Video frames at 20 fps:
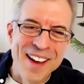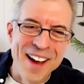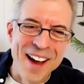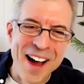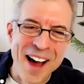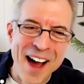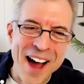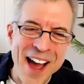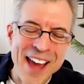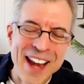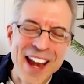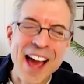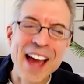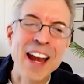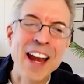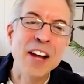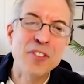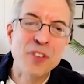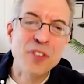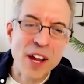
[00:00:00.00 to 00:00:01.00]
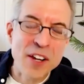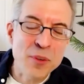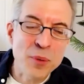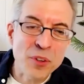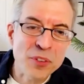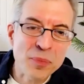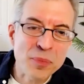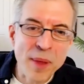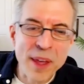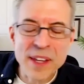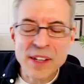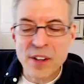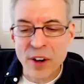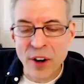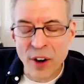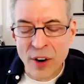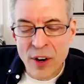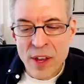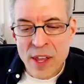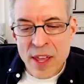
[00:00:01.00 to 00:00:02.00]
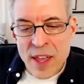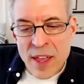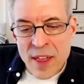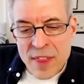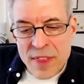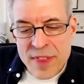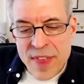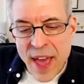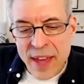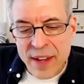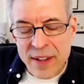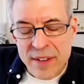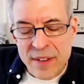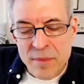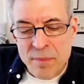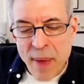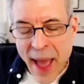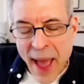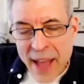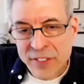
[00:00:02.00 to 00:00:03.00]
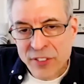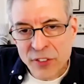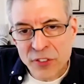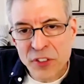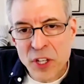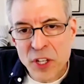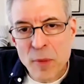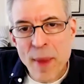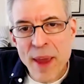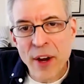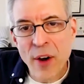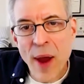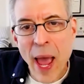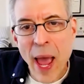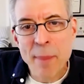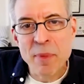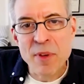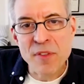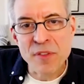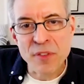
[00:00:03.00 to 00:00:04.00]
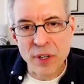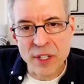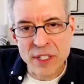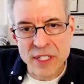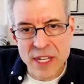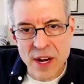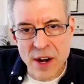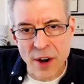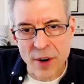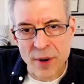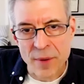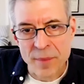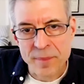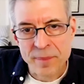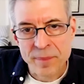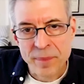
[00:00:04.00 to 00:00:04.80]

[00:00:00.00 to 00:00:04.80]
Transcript: And I tried to explain to her that passion's going to make her happy for a year.